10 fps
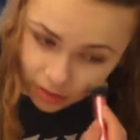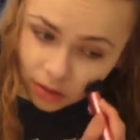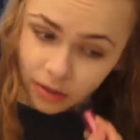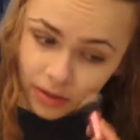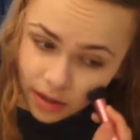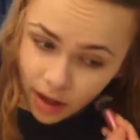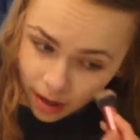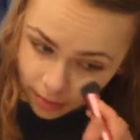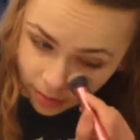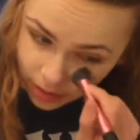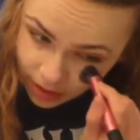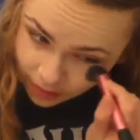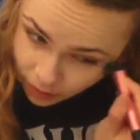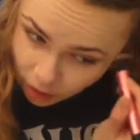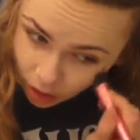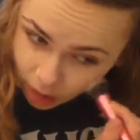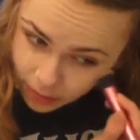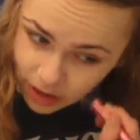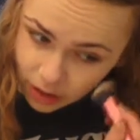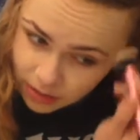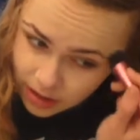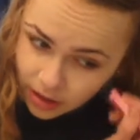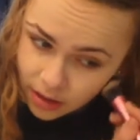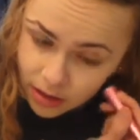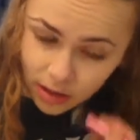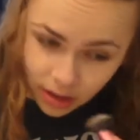results, they've all been using